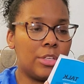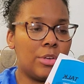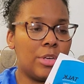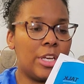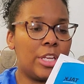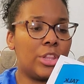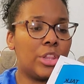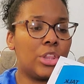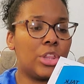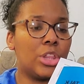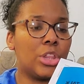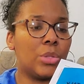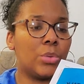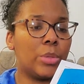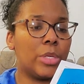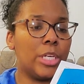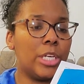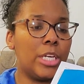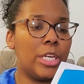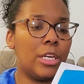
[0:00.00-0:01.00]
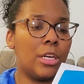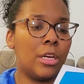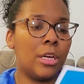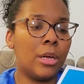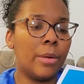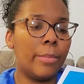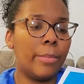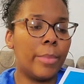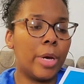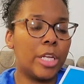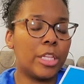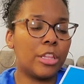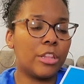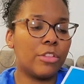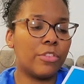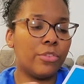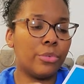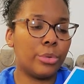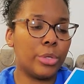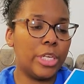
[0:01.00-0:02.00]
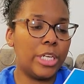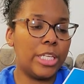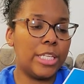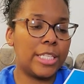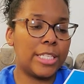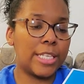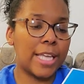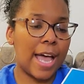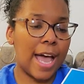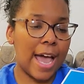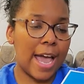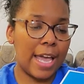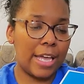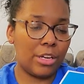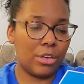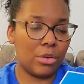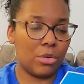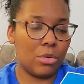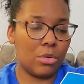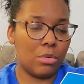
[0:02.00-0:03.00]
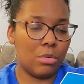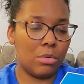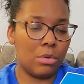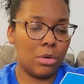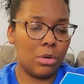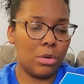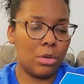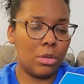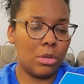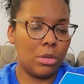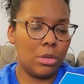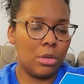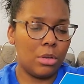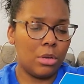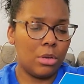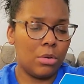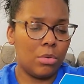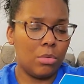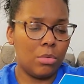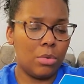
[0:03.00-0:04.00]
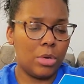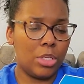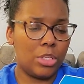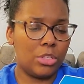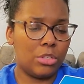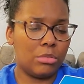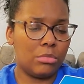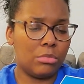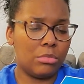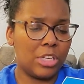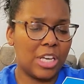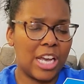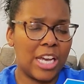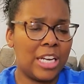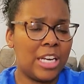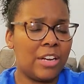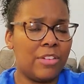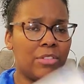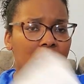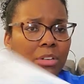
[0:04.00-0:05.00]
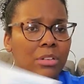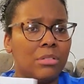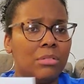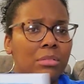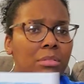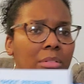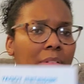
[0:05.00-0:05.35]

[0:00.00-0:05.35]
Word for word: You get three months free Tidal, which I never